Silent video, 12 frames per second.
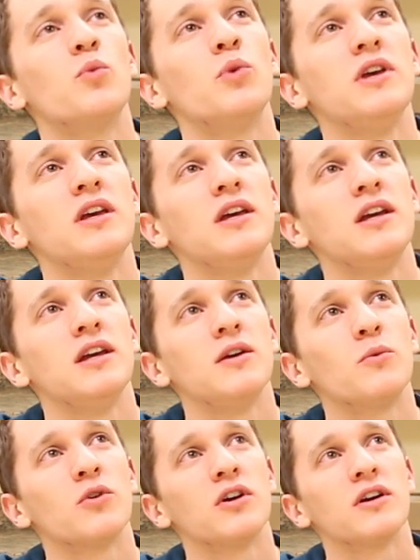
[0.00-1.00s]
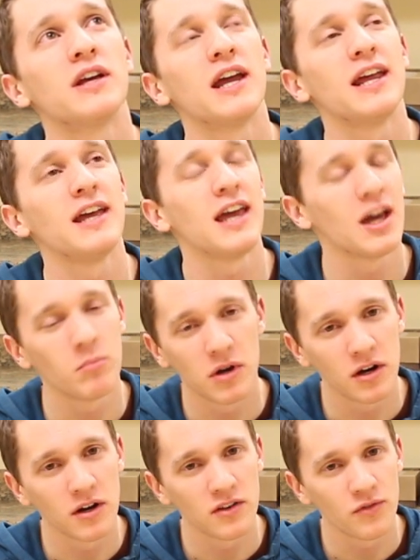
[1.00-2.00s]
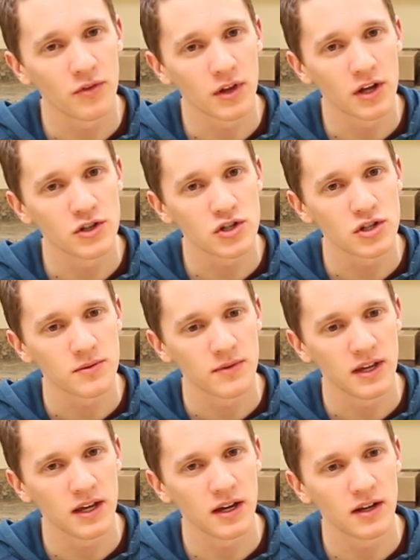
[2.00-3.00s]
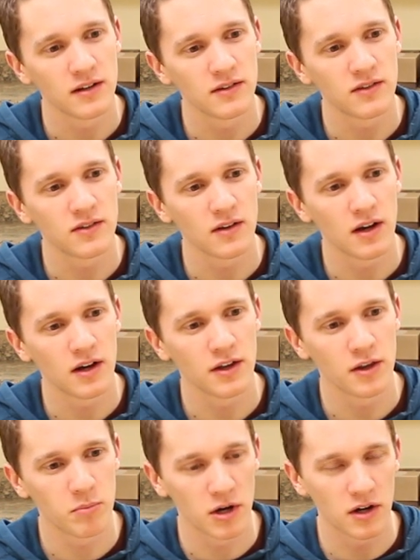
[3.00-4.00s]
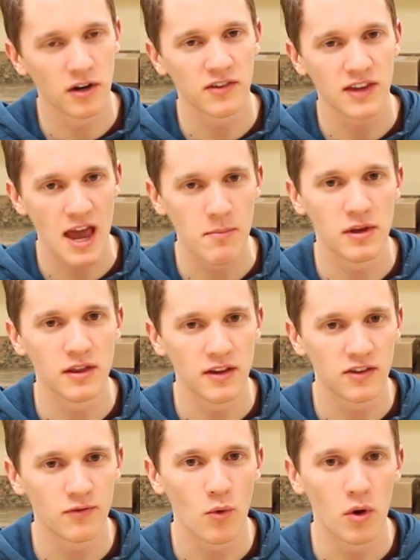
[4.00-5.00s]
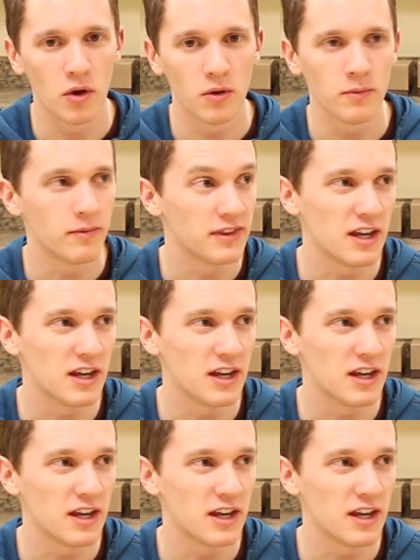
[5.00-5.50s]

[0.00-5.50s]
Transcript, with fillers: we were getting hamburgers for lunch and uh, the burgers came in this foil.